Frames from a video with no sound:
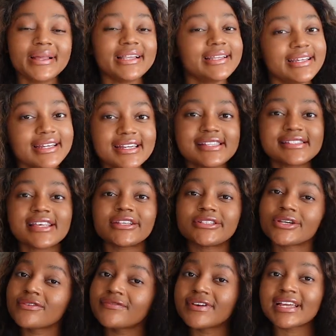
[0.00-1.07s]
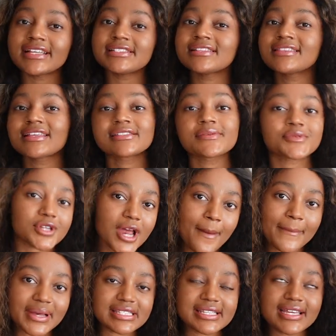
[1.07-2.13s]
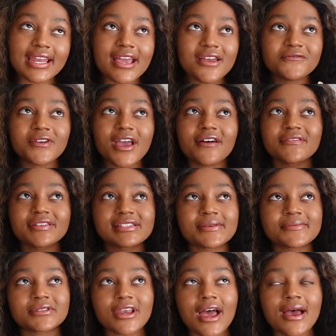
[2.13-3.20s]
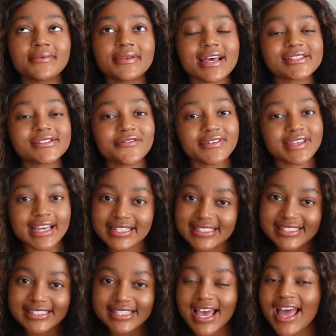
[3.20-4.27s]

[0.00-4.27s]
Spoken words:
Please don't forget to hit that subscribe button if you haven't subscribed as of yet.